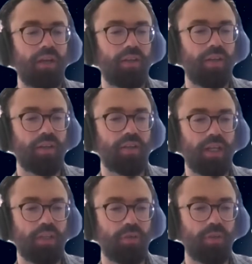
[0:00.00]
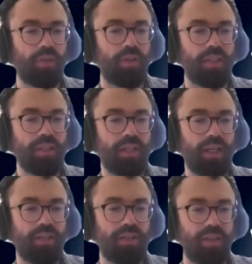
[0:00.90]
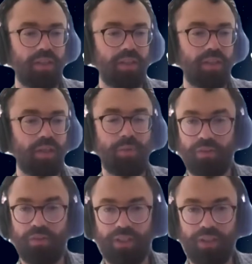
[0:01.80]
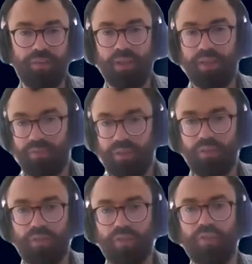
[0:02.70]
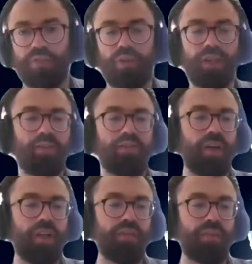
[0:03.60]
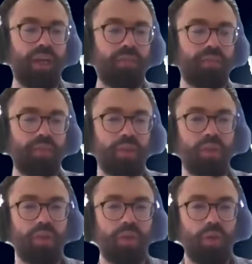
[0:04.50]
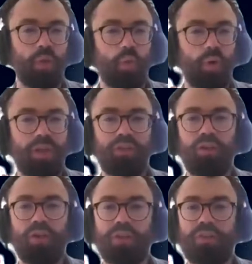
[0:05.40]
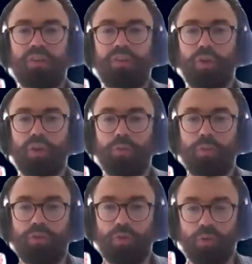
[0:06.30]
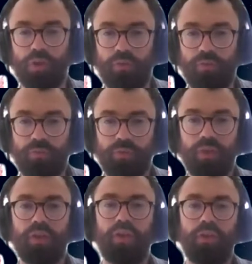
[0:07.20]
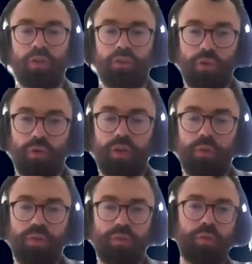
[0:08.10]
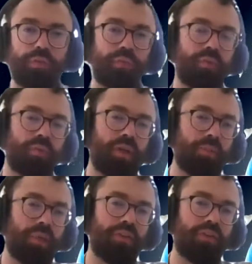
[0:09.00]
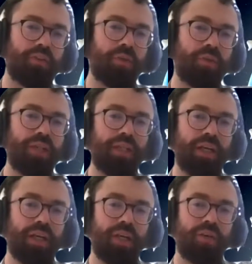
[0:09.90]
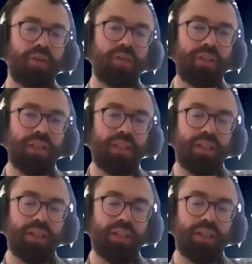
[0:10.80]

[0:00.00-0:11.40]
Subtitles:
intellectual leader and business leader, and just generally have some value through that. What it is not is something you're going to be scored on. The scoring will take place solely on the